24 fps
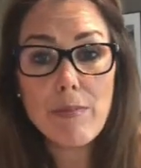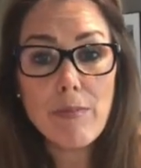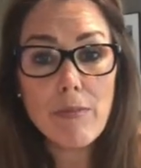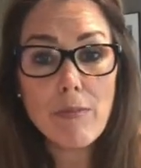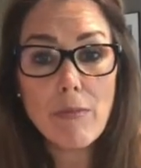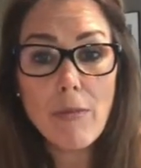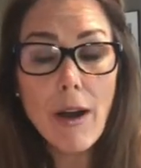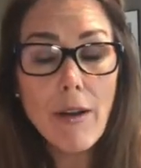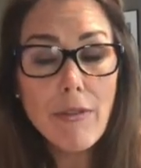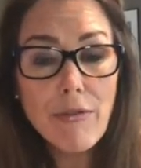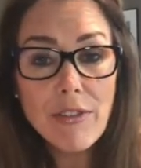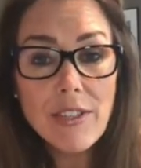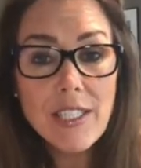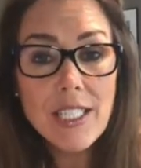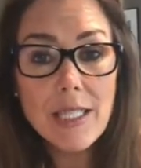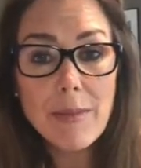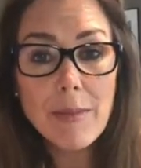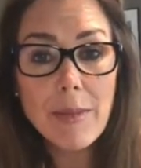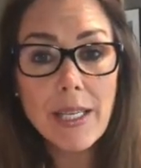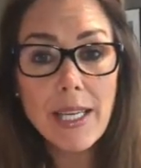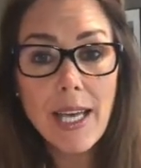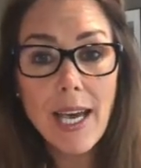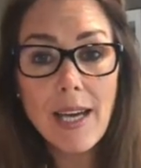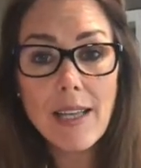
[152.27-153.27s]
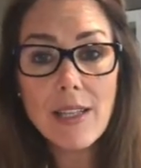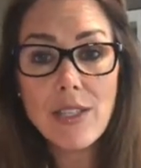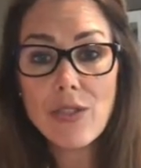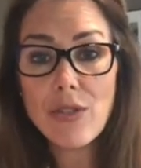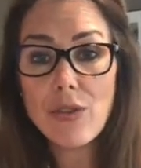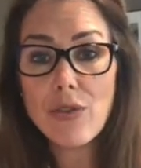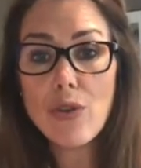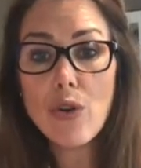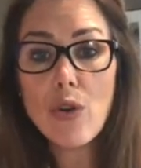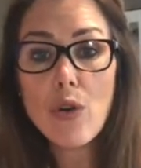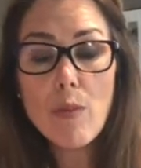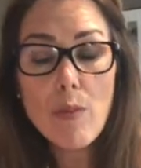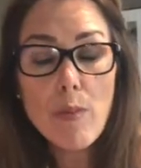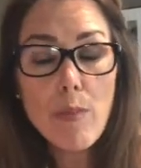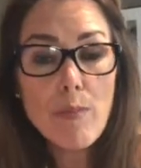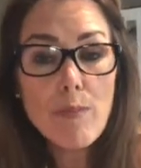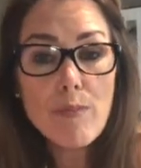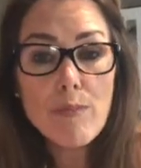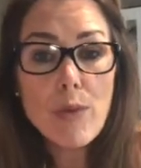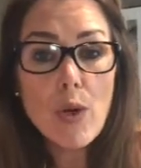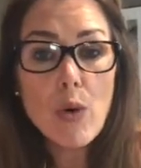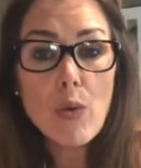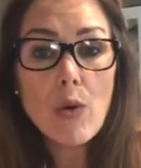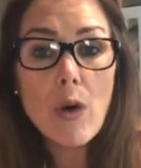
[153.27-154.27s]
reference them against or
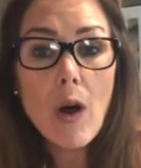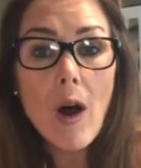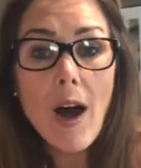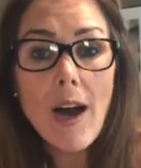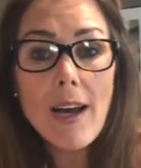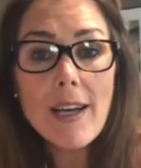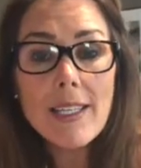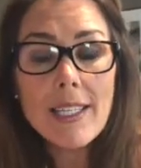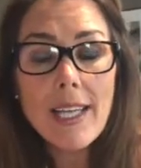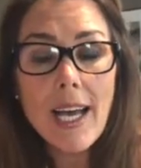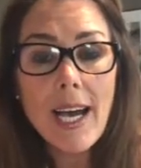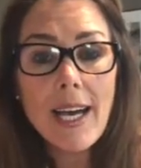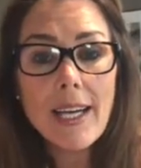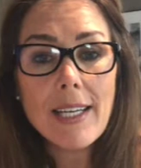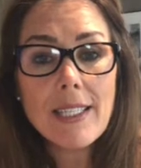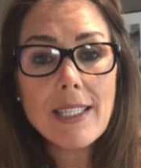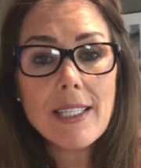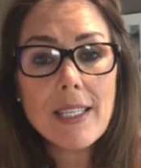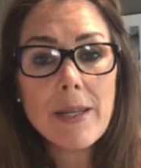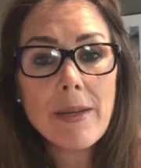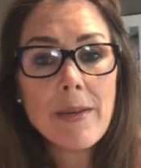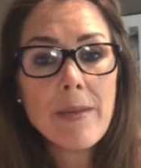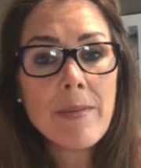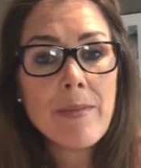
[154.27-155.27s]
no context,